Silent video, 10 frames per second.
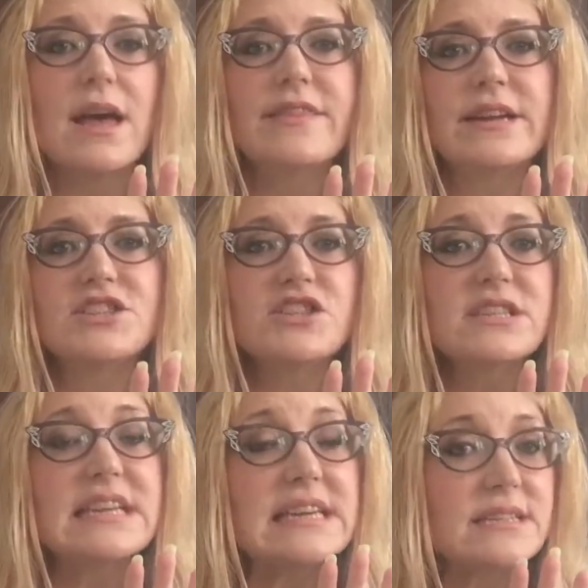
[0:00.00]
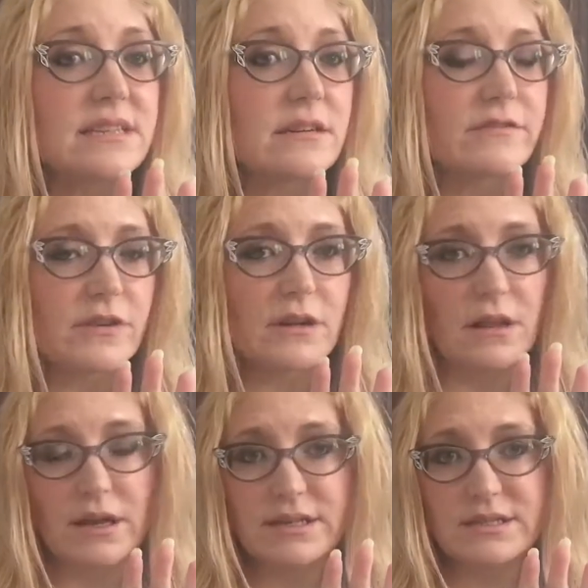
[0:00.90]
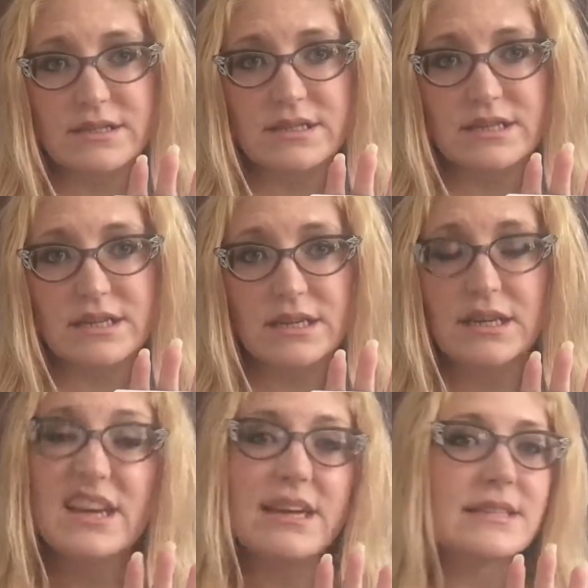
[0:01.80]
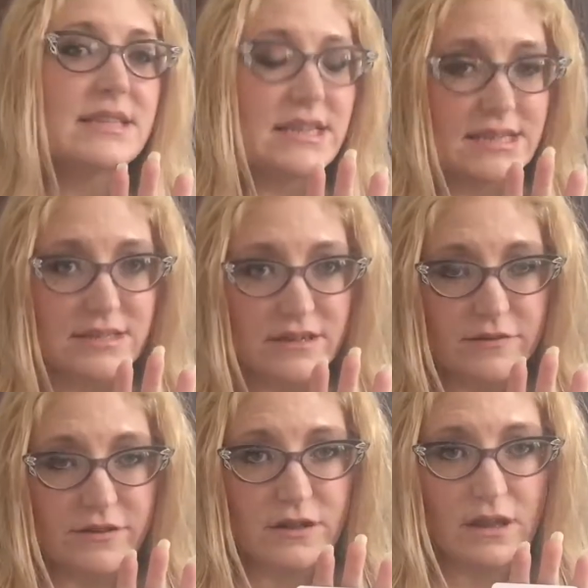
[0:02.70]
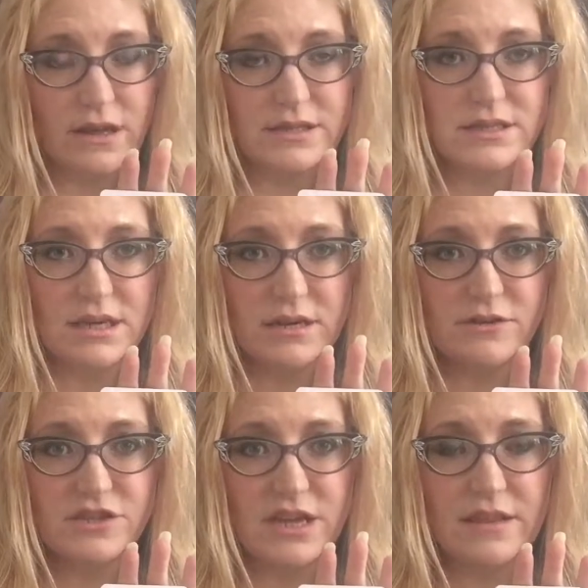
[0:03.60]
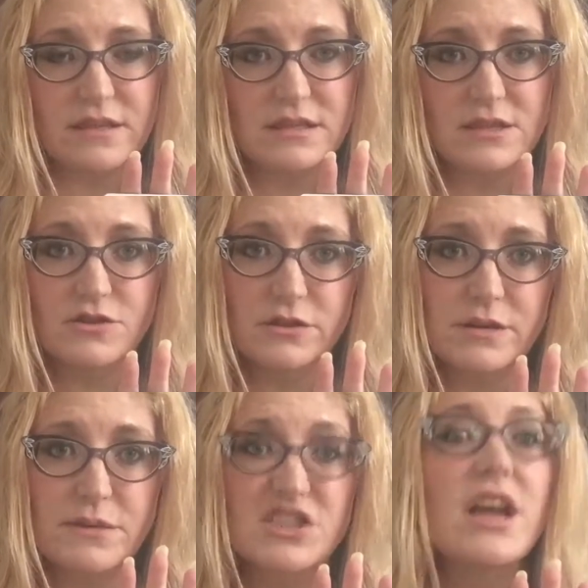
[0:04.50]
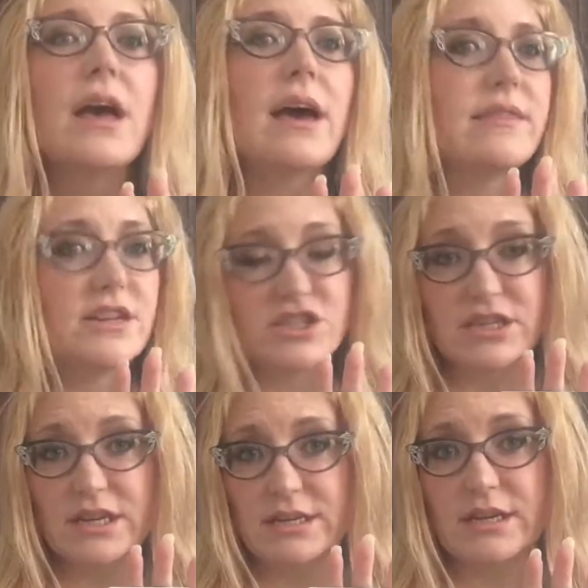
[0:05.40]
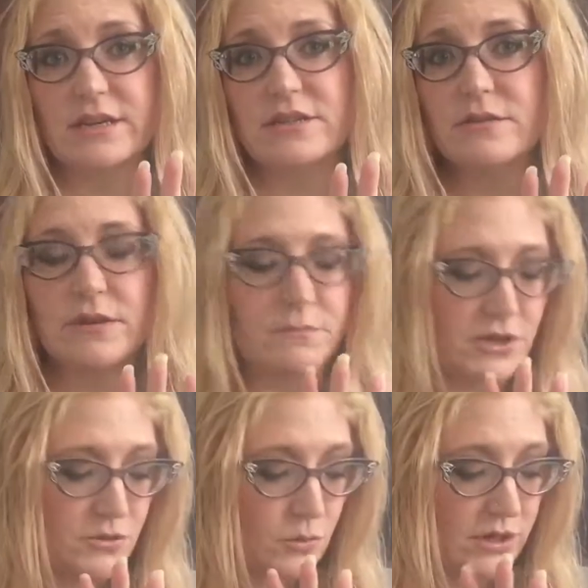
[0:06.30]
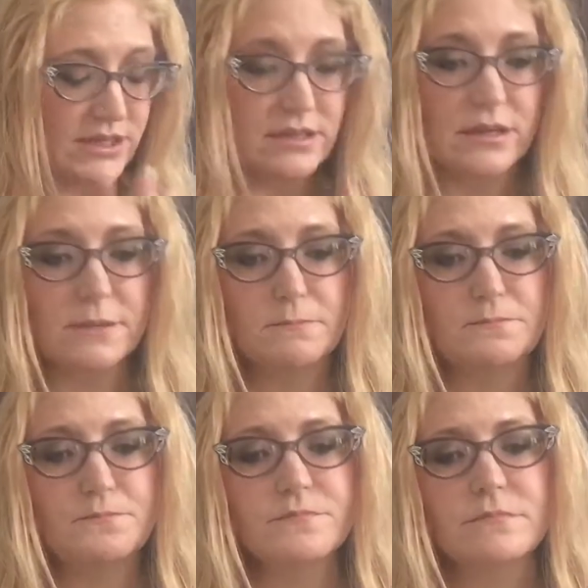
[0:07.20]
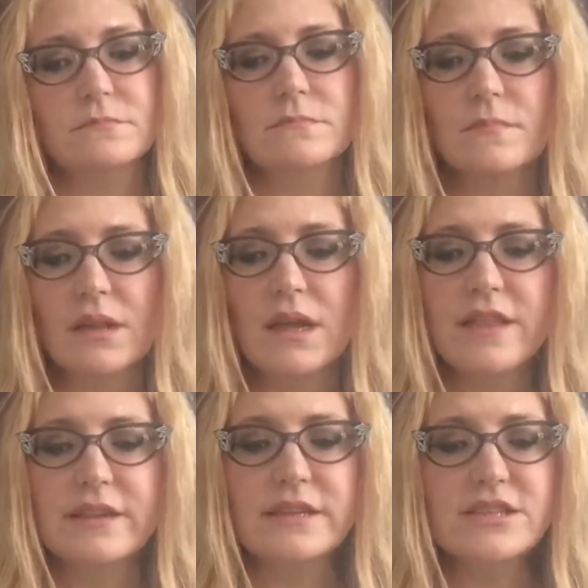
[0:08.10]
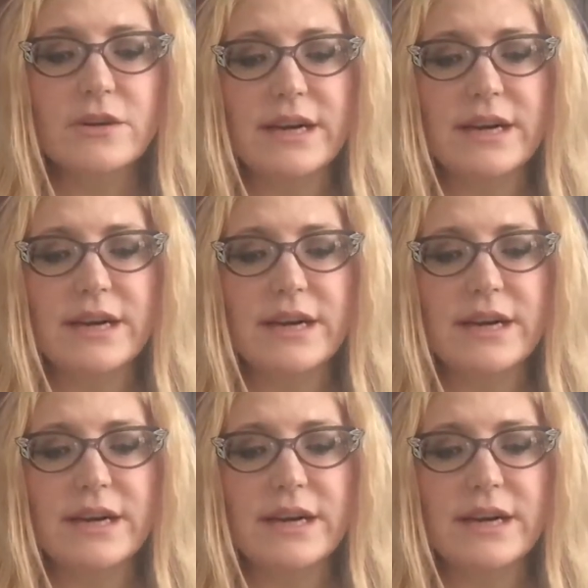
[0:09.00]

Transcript: that it's just easier for clients to see. It's easier for clients to understand the central image and they just connect to it much more easily. Then let's go